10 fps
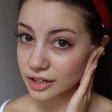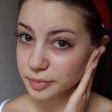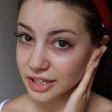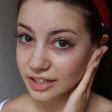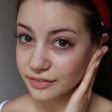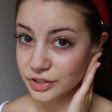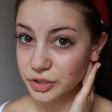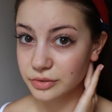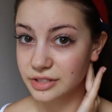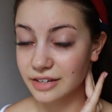gonna be even
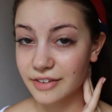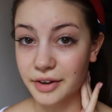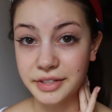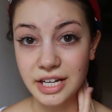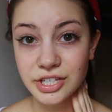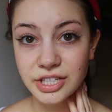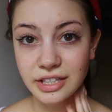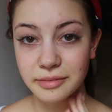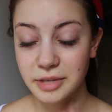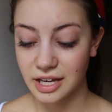using
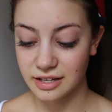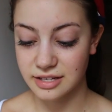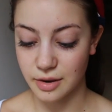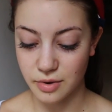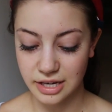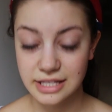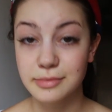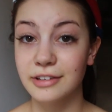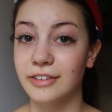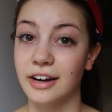foundation because I want it to
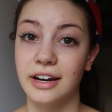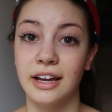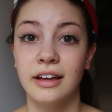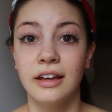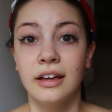be very